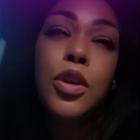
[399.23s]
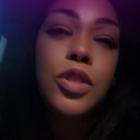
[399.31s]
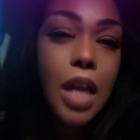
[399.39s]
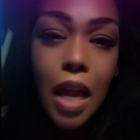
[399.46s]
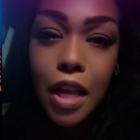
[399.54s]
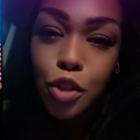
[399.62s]

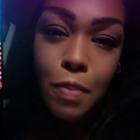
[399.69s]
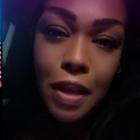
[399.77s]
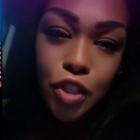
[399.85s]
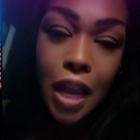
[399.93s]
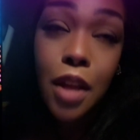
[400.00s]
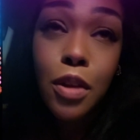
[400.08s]
hush my
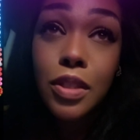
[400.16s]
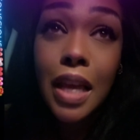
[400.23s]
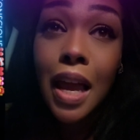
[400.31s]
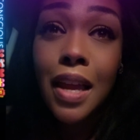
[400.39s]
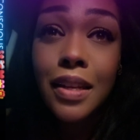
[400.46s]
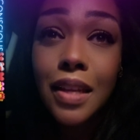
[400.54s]
shadow
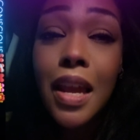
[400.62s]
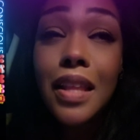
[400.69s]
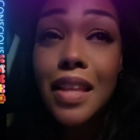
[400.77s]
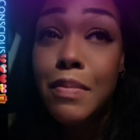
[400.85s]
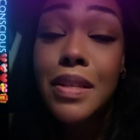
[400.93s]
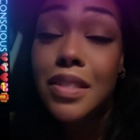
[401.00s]
side.
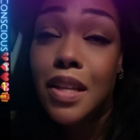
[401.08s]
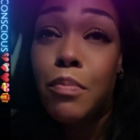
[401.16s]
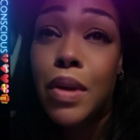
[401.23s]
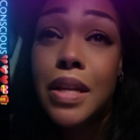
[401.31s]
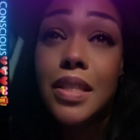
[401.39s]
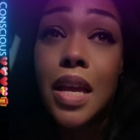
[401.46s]
That means to
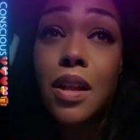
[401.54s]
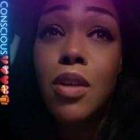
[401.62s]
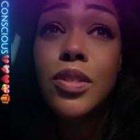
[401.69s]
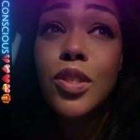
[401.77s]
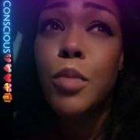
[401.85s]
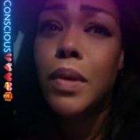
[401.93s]
embrace that
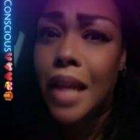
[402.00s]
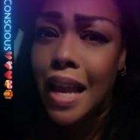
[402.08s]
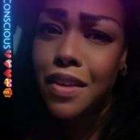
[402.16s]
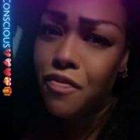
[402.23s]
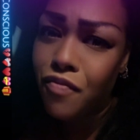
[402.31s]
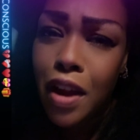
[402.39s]
also, but
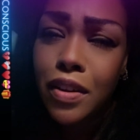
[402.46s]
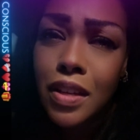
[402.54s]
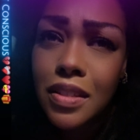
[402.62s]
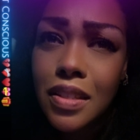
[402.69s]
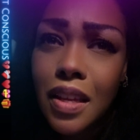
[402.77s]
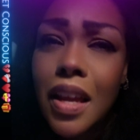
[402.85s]
like in
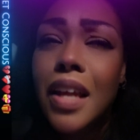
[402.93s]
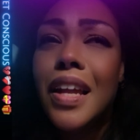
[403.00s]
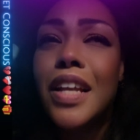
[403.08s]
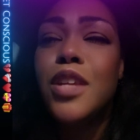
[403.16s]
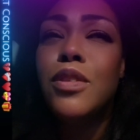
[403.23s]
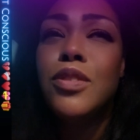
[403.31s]
fairness.
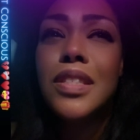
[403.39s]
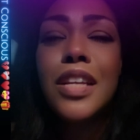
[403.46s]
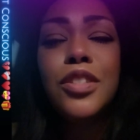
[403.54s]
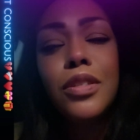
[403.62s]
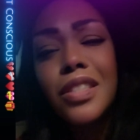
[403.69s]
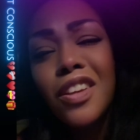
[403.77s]
Like, you don't just
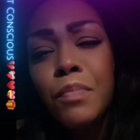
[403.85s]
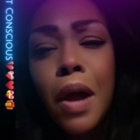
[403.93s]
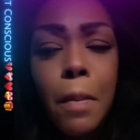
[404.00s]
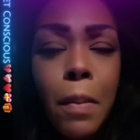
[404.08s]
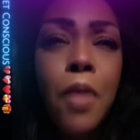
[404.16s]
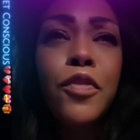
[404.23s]
let yourself
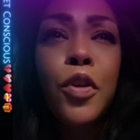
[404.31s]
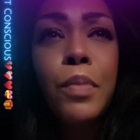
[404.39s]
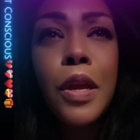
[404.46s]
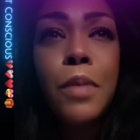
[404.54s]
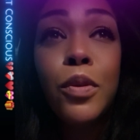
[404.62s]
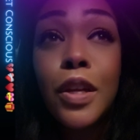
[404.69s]
pop off on
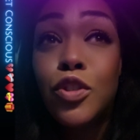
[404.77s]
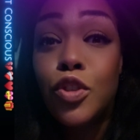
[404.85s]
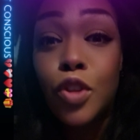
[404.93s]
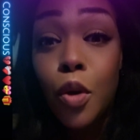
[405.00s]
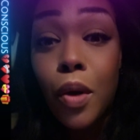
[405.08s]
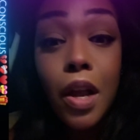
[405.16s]
people that
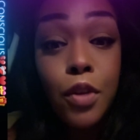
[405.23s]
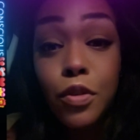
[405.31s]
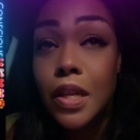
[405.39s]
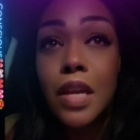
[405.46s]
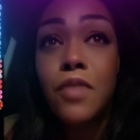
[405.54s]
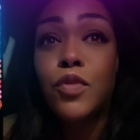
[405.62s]
are under
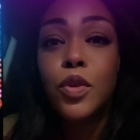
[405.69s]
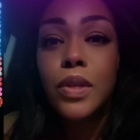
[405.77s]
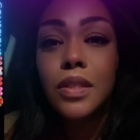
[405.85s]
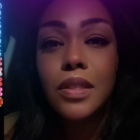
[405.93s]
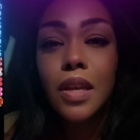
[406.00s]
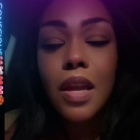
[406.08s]
the
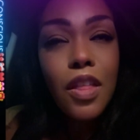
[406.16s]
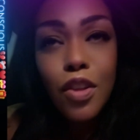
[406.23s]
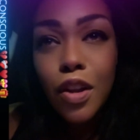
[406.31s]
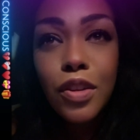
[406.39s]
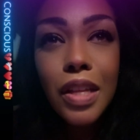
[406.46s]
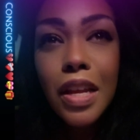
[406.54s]
influence. They're
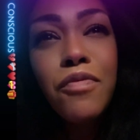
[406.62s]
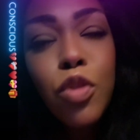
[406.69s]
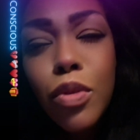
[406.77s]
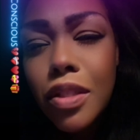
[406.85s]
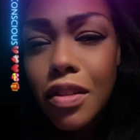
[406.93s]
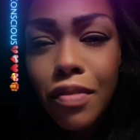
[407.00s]
under the
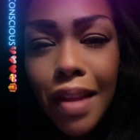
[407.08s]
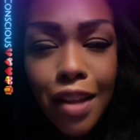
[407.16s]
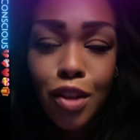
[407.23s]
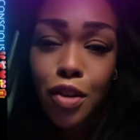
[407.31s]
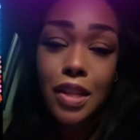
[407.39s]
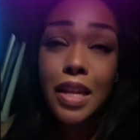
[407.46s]
influence of lack.
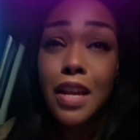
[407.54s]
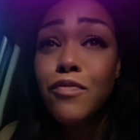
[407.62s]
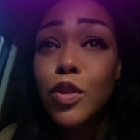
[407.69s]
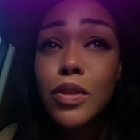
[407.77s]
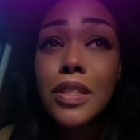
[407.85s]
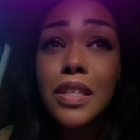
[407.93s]
They're under the
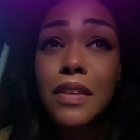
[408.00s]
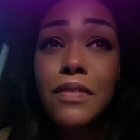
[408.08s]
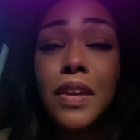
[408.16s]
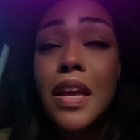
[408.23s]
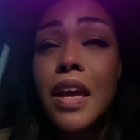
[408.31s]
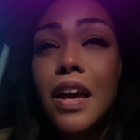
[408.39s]
influence of
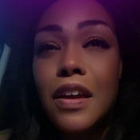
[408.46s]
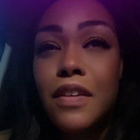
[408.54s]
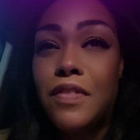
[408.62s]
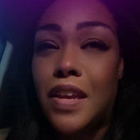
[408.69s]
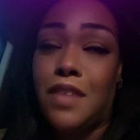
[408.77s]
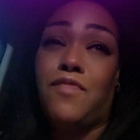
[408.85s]

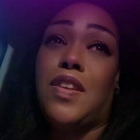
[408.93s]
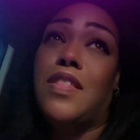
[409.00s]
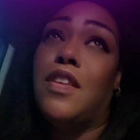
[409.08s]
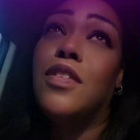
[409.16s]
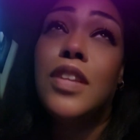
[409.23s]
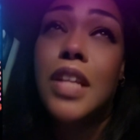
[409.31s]
envy.
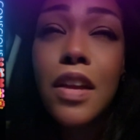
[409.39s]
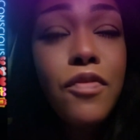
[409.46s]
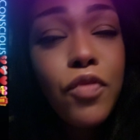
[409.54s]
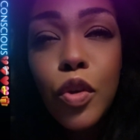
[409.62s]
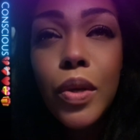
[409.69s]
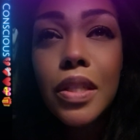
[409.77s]
They're under the
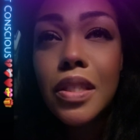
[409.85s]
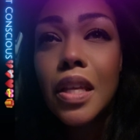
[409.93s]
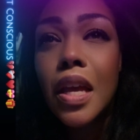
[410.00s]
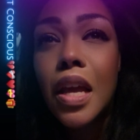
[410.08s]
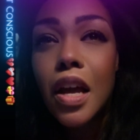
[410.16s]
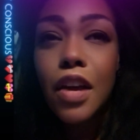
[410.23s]
influence
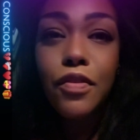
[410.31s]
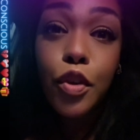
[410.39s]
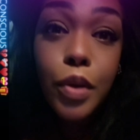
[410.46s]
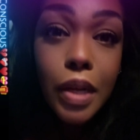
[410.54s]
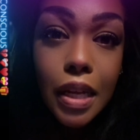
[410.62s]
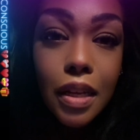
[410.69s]
of
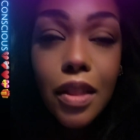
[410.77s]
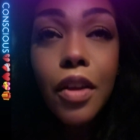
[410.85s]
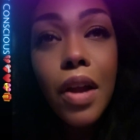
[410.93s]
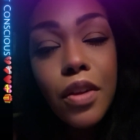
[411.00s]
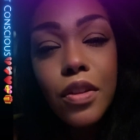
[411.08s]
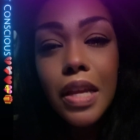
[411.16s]
greed.
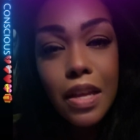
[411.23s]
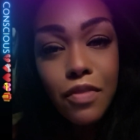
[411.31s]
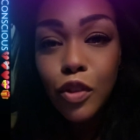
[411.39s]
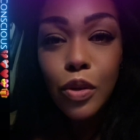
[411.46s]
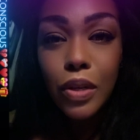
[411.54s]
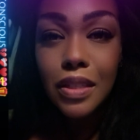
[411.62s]
They're under the
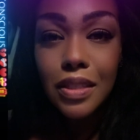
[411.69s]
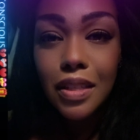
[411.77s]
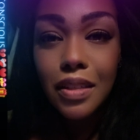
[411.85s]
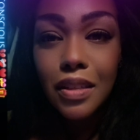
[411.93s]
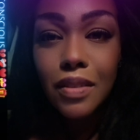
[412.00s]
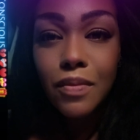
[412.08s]
influence.
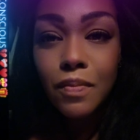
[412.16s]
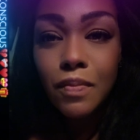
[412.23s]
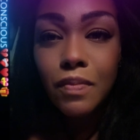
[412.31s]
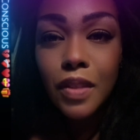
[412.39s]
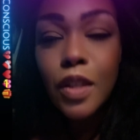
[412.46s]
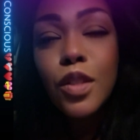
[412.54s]

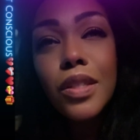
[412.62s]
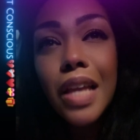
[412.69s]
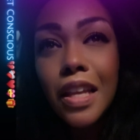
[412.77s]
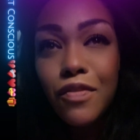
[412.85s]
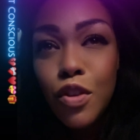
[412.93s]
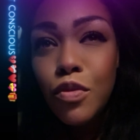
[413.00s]
So it's
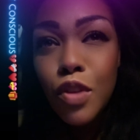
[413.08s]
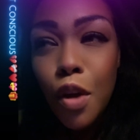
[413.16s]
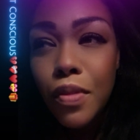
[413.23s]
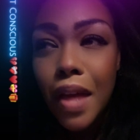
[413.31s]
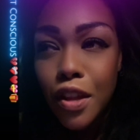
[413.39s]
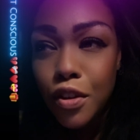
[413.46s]
like, if you know
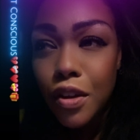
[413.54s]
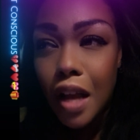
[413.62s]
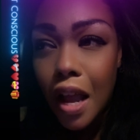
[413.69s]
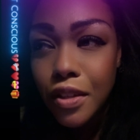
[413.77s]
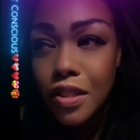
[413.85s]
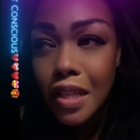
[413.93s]
that and you're
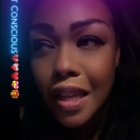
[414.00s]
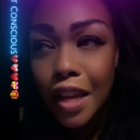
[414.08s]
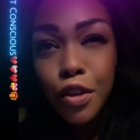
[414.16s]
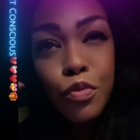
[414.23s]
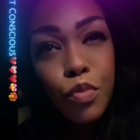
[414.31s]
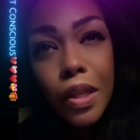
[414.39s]
consciously,
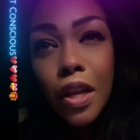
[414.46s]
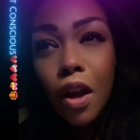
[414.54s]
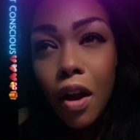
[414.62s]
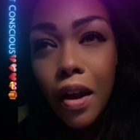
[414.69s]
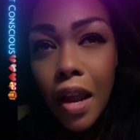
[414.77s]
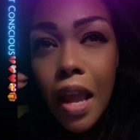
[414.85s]
like, you really
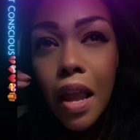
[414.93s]
are